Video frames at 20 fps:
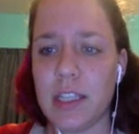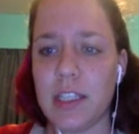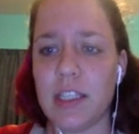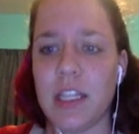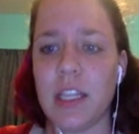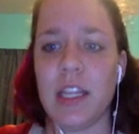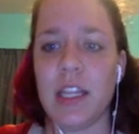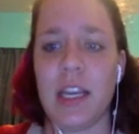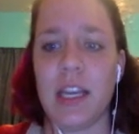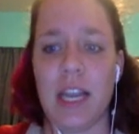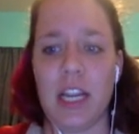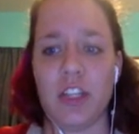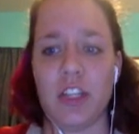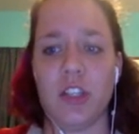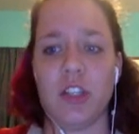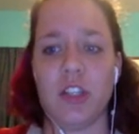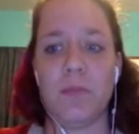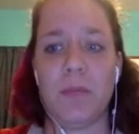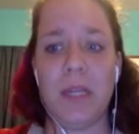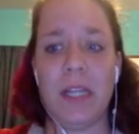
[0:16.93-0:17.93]
that the
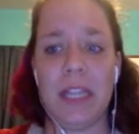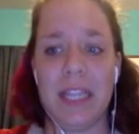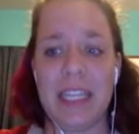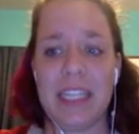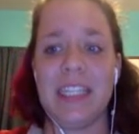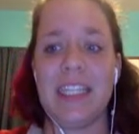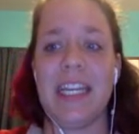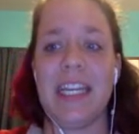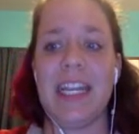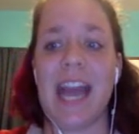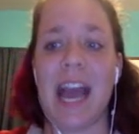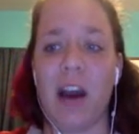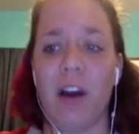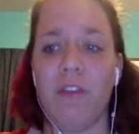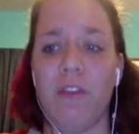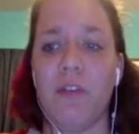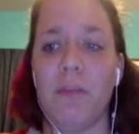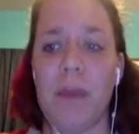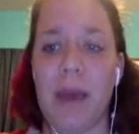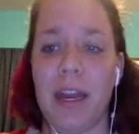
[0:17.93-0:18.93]
nations be listed
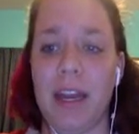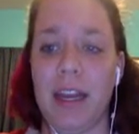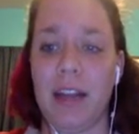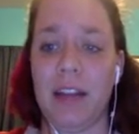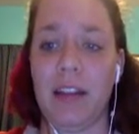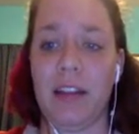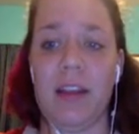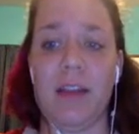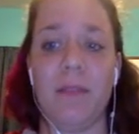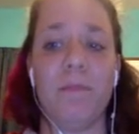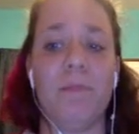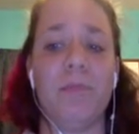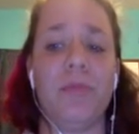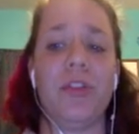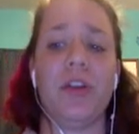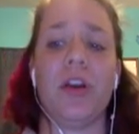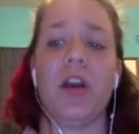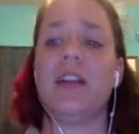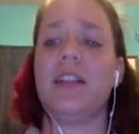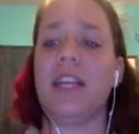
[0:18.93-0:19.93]
alphabetically.
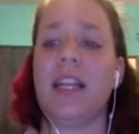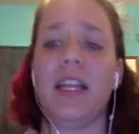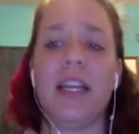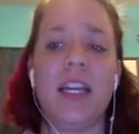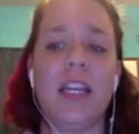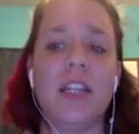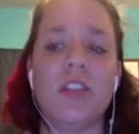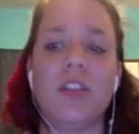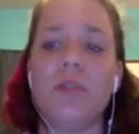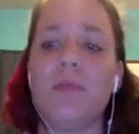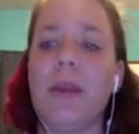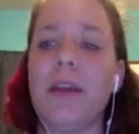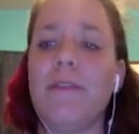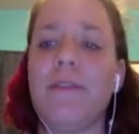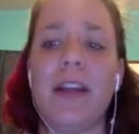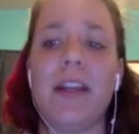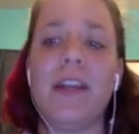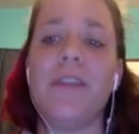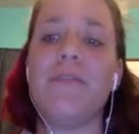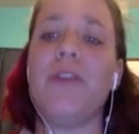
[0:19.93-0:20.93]
There are delegates who may
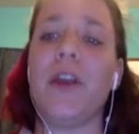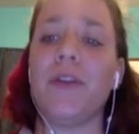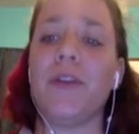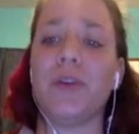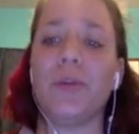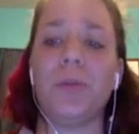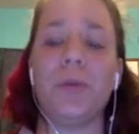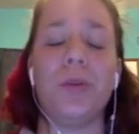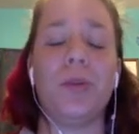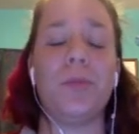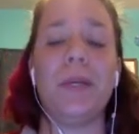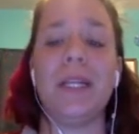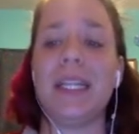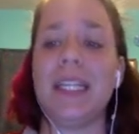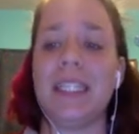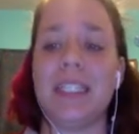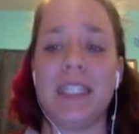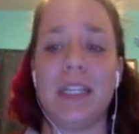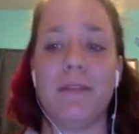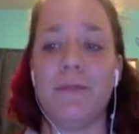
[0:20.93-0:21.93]
find it favorable to be
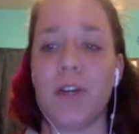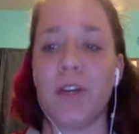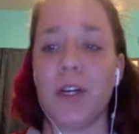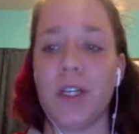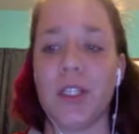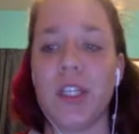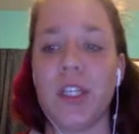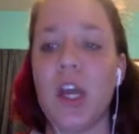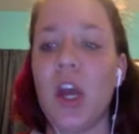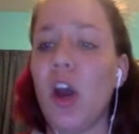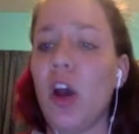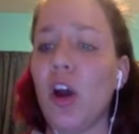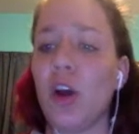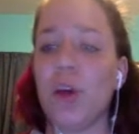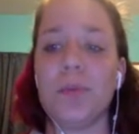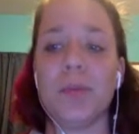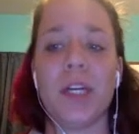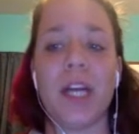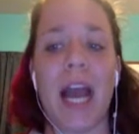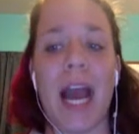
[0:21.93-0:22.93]
listed first, or
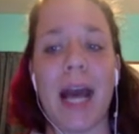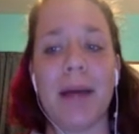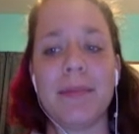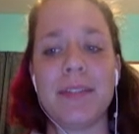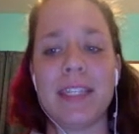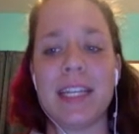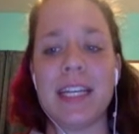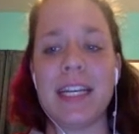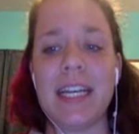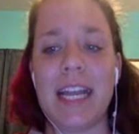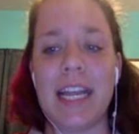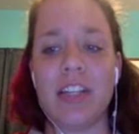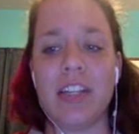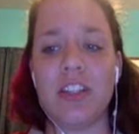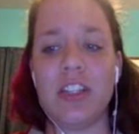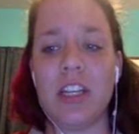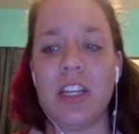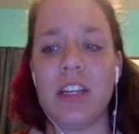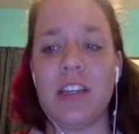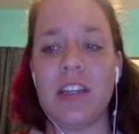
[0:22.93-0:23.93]
perhaps the
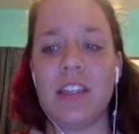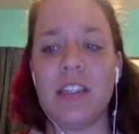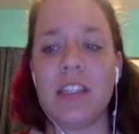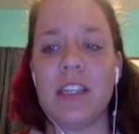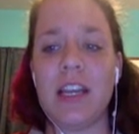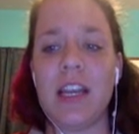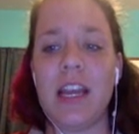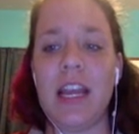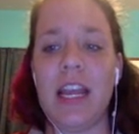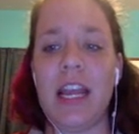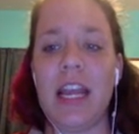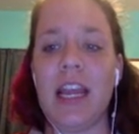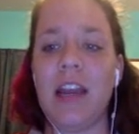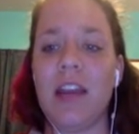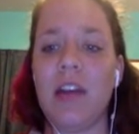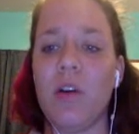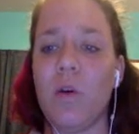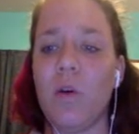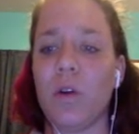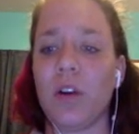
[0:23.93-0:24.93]
nations
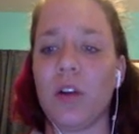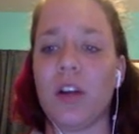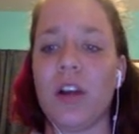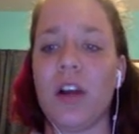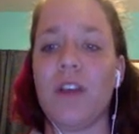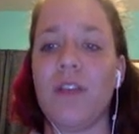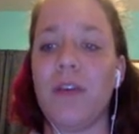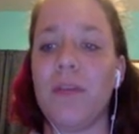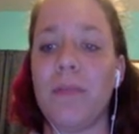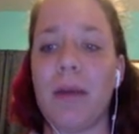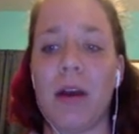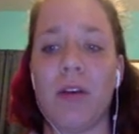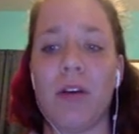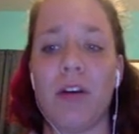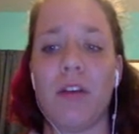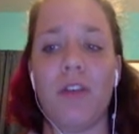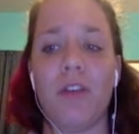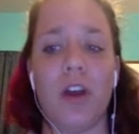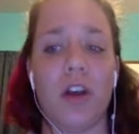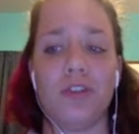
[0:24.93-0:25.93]
in order of amount
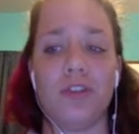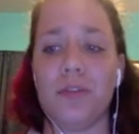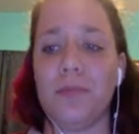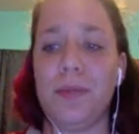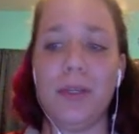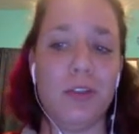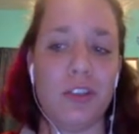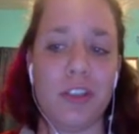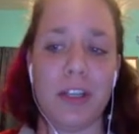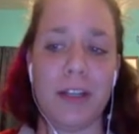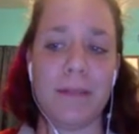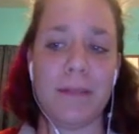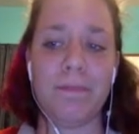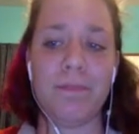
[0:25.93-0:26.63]
of contribution.